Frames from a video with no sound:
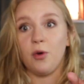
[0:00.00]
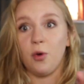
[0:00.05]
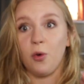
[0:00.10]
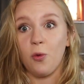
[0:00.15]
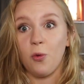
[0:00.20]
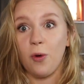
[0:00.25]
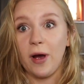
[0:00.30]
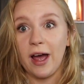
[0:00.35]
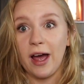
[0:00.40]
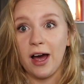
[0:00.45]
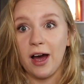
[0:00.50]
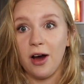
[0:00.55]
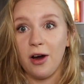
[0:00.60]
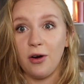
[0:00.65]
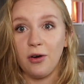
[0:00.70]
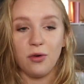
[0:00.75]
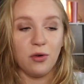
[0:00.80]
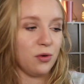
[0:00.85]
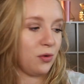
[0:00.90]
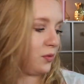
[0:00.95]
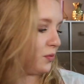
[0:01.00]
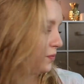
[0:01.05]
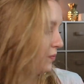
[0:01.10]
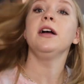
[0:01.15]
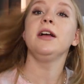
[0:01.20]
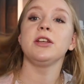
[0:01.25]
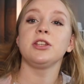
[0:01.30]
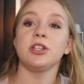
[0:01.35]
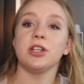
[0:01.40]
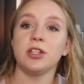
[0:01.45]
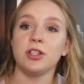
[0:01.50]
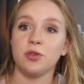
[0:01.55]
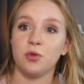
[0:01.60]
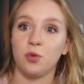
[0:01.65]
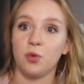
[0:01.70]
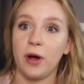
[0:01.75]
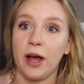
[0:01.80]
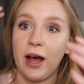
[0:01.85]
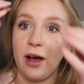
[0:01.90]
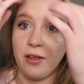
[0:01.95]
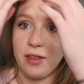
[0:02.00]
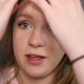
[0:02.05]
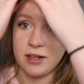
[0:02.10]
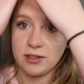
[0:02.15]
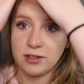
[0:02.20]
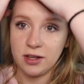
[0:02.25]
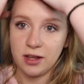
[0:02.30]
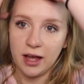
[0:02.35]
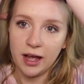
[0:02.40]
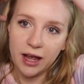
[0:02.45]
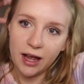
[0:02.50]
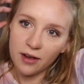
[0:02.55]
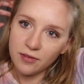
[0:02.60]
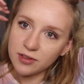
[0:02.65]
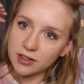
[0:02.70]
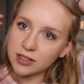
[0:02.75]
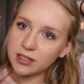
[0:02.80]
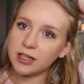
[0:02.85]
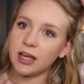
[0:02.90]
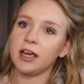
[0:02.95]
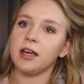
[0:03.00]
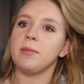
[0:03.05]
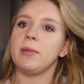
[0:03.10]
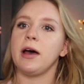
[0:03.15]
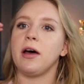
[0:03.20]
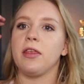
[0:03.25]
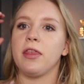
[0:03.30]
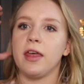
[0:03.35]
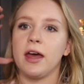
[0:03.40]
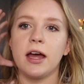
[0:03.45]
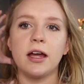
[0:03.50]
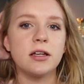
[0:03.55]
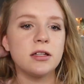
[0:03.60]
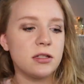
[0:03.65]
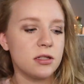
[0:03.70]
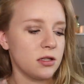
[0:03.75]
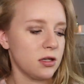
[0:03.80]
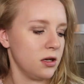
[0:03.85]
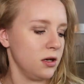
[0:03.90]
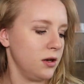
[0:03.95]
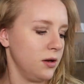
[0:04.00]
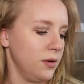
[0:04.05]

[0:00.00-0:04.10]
wow. Just wow, that's all I have to say about that.